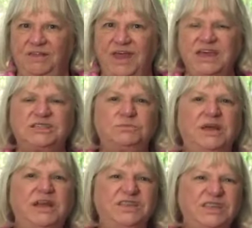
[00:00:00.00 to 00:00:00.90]
They
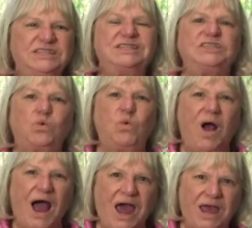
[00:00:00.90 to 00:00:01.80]
explain this is
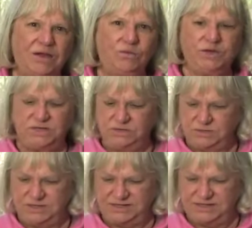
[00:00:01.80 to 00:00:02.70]
why we do
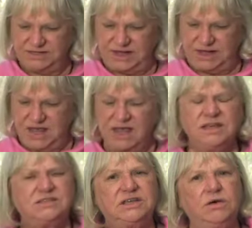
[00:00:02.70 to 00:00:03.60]
this thing.
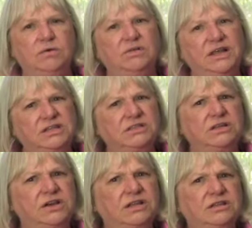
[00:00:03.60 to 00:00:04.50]
So let's
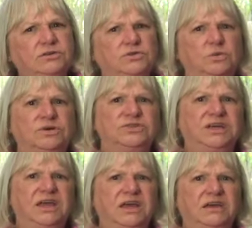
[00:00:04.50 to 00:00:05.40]
look at those words
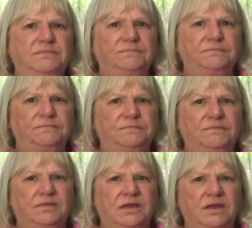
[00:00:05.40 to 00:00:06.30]
again.
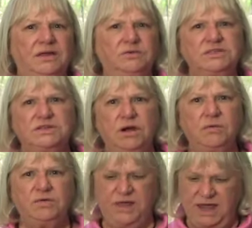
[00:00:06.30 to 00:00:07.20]
We'll start
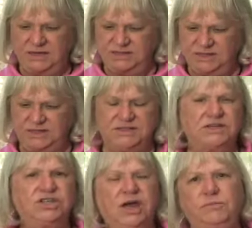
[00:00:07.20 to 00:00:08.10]
with Exodus
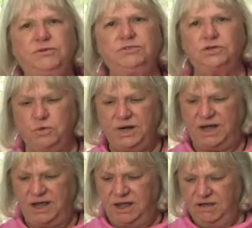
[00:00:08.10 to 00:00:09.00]
in chapter
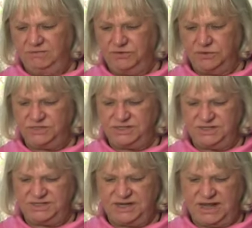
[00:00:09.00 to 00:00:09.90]
20,
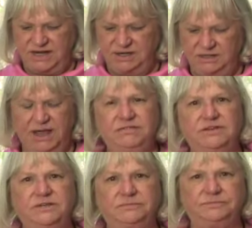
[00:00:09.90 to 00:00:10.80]
verses 10 and
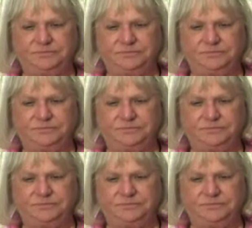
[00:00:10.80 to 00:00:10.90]
11.